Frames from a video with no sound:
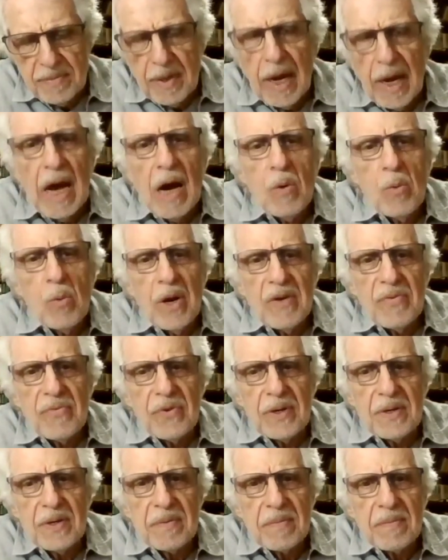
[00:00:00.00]

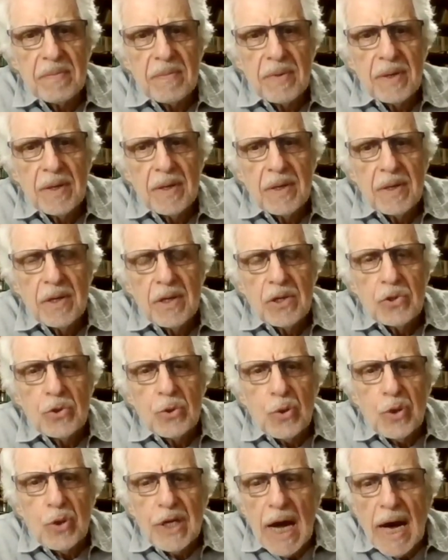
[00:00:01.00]
However,
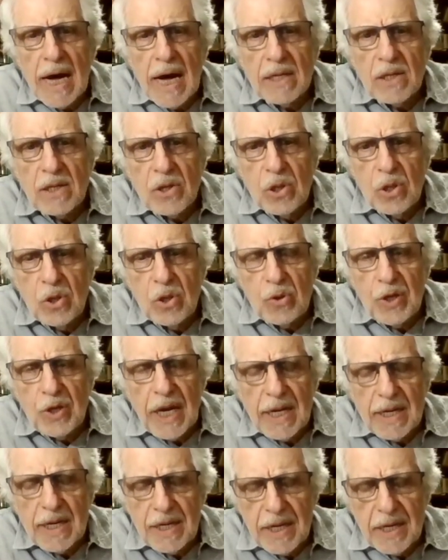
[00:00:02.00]
do not look
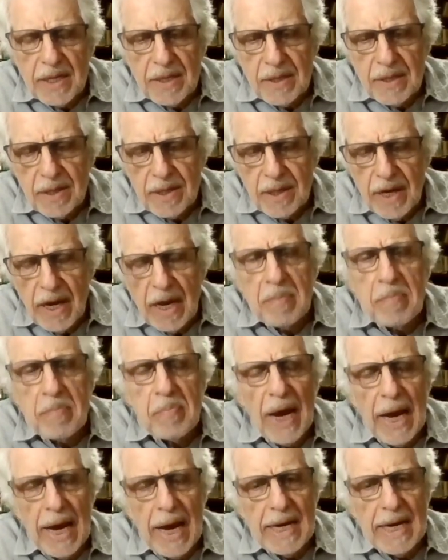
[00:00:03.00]
at it and
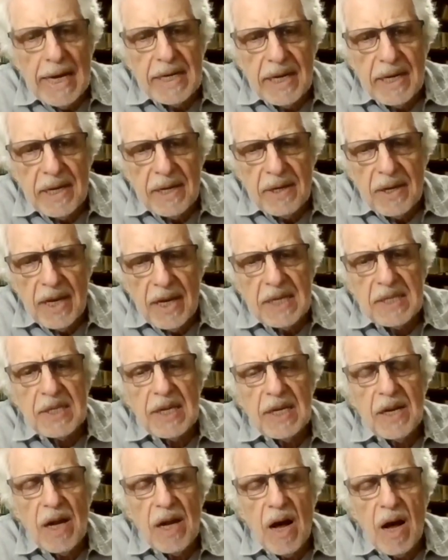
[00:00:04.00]
panic as
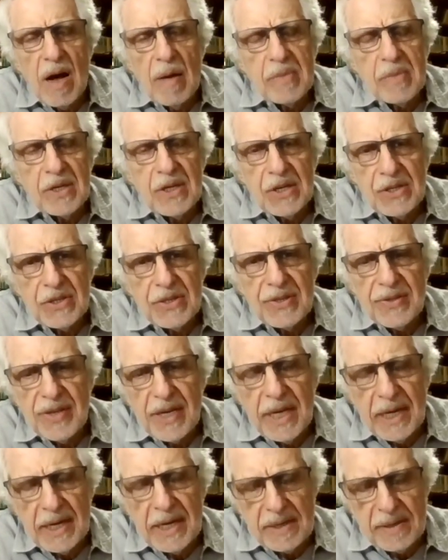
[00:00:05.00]
an ominous
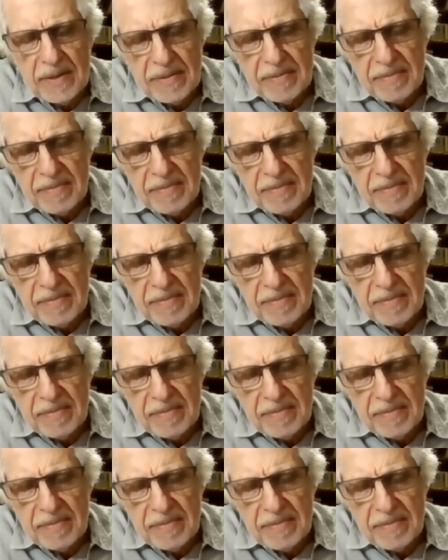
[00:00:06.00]
thing.